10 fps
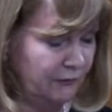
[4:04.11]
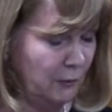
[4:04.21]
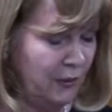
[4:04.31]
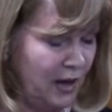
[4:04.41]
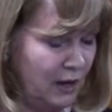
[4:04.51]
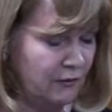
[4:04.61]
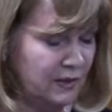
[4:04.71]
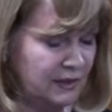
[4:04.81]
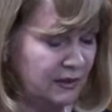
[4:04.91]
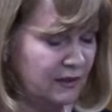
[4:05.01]
for
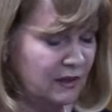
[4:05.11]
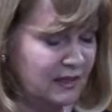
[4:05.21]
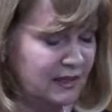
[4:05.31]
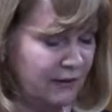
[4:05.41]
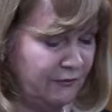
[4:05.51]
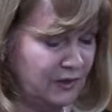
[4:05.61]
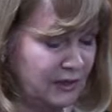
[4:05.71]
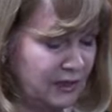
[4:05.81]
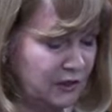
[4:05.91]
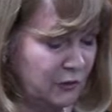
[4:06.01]
parents in their
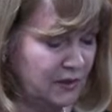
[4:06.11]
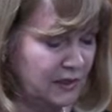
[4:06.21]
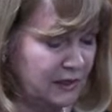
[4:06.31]
70s who are